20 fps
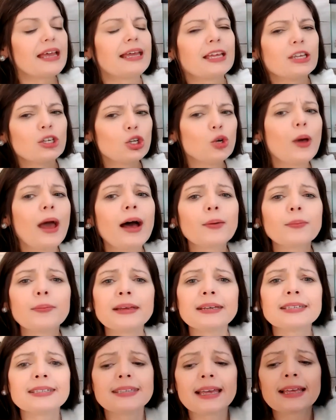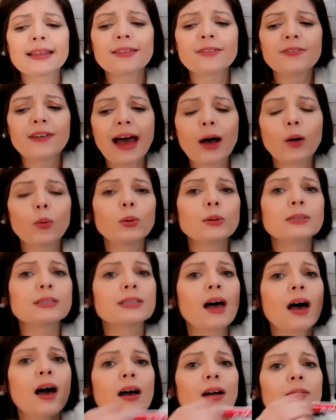Can you help me sing the vowel
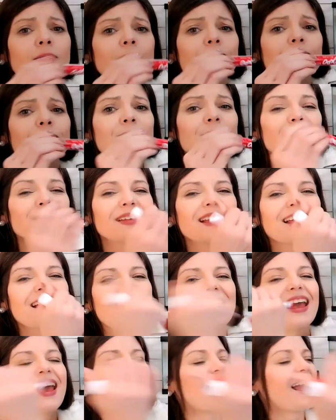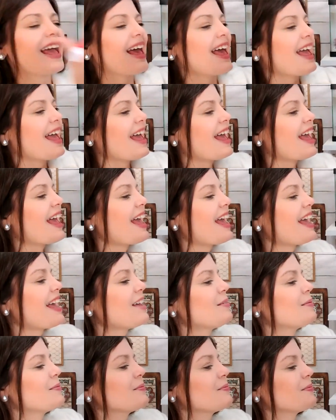song?
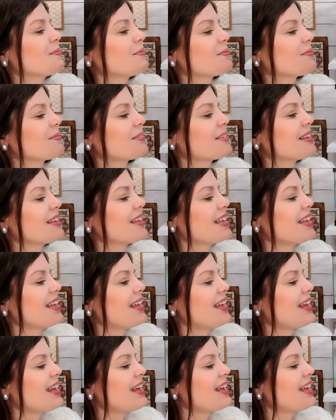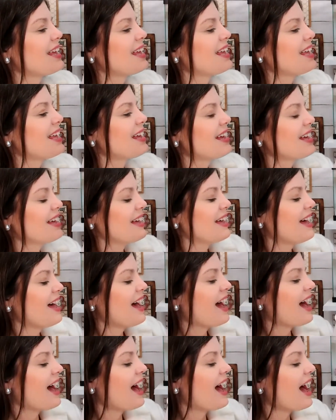A, E,
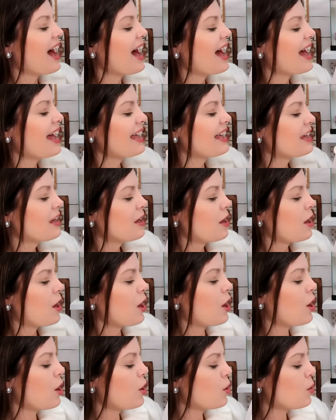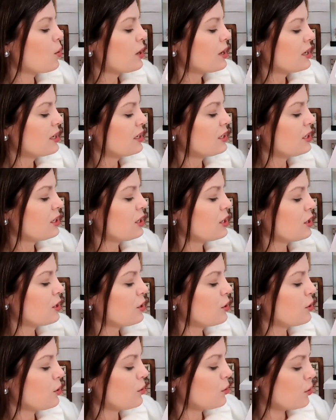I, O,
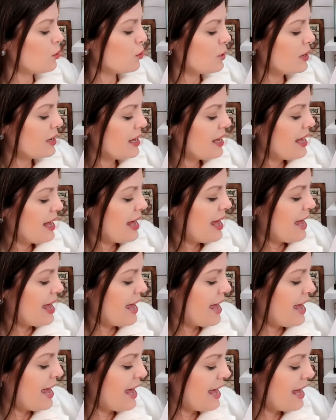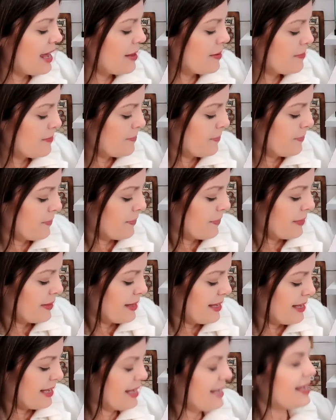U. A,
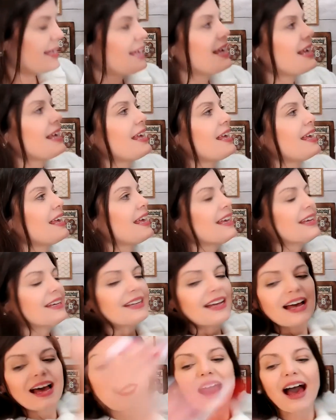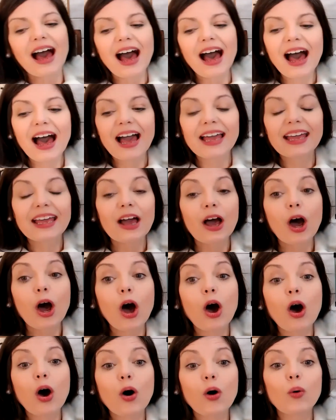E, I,
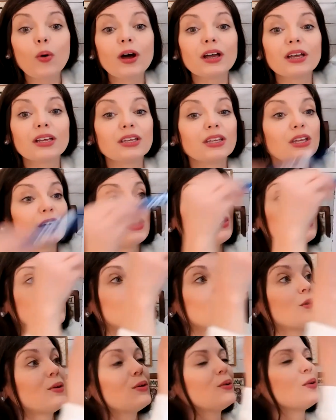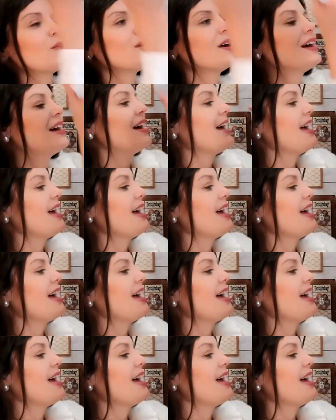O, U.